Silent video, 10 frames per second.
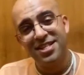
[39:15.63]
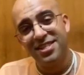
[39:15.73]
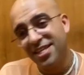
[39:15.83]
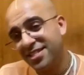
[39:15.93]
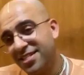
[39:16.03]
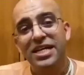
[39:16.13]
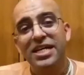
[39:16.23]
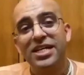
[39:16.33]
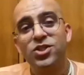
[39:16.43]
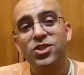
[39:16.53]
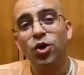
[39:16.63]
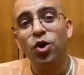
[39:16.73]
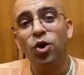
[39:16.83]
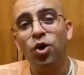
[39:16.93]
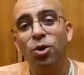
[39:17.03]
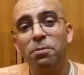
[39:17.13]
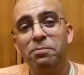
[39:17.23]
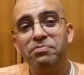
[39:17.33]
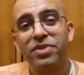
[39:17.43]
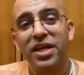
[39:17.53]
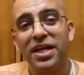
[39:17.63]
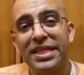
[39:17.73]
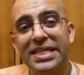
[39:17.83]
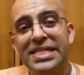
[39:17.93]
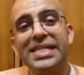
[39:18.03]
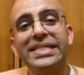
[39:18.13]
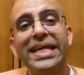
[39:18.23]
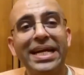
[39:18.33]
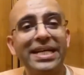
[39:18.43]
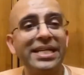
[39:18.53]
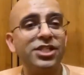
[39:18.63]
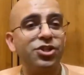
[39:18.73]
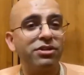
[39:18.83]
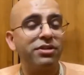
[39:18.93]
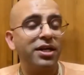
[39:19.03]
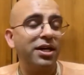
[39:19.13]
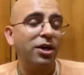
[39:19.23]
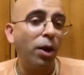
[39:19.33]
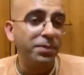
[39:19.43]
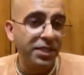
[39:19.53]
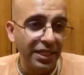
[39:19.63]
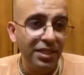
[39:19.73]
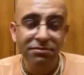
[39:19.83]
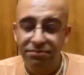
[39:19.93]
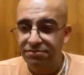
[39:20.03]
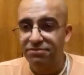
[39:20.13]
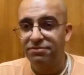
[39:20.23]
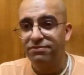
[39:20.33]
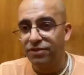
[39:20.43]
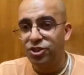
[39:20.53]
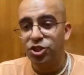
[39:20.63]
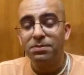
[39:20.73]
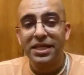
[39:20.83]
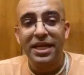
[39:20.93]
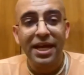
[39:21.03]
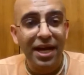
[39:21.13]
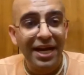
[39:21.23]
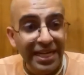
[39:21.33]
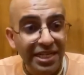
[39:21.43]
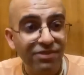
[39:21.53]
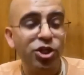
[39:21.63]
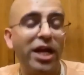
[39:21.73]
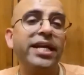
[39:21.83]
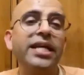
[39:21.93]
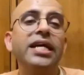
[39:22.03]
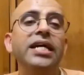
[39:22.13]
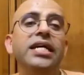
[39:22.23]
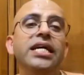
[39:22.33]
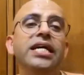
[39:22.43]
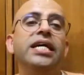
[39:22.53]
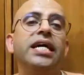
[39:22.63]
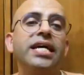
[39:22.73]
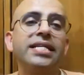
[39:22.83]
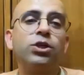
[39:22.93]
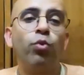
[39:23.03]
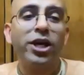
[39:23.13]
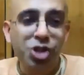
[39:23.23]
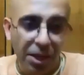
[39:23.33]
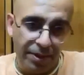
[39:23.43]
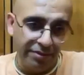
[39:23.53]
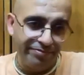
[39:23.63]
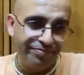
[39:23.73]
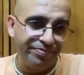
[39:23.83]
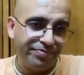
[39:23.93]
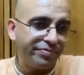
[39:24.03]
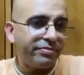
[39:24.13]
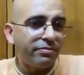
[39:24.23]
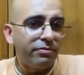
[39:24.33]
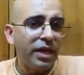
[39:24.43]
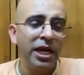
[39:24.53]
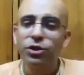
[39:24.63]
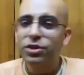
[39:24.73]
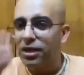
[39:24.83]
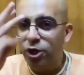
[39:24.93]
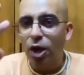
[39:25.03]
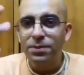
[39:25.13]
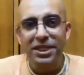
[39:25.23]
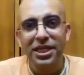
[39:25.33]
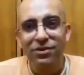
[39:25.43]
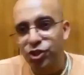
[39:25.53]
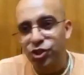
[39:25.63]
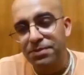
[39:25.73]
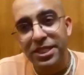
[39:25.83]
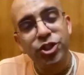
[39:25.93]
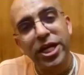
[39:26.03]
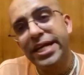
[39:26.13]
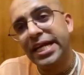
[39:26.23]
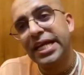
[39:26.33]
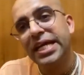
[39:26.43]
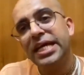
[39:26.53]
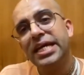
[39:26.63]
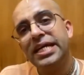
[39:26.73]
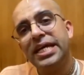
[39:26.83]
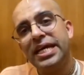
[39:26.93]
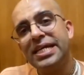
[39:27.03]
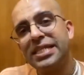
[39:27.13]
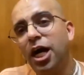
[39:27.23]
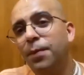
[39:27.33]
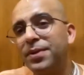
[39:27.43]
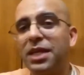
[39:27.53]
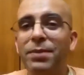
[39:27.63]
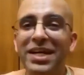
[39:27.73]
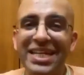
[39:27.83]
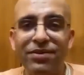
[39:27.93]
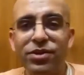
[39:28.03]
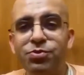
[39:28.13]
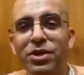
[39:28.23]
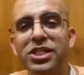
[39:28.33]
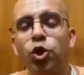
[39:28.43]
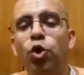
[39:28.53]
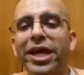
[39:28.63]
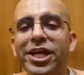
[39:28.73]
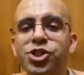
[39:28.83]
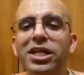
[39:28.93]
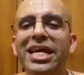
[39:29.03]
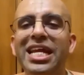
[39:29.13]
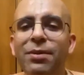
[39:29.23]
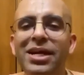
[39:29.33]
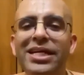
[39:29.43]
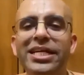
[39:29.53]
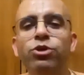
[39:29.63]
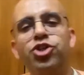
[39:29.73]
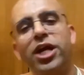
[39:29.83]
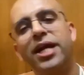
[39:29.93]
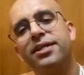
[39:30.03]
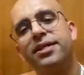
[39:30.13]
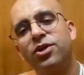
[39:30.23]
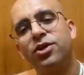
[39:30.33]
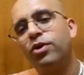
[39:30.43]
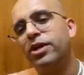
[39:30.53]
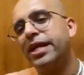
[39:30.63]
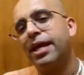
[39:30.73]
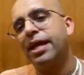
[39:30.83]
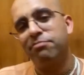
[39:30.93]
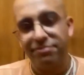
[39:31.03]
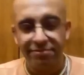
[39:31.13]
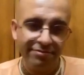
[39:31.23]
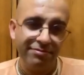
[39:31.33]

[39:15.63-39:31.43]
This is a struggle. So this is the second obstacle, which comes in attentive chanting, is Vikshepa. Now, third obstacle which comes in chanting is Apratipatti, which means occasional inability to chant the holy name.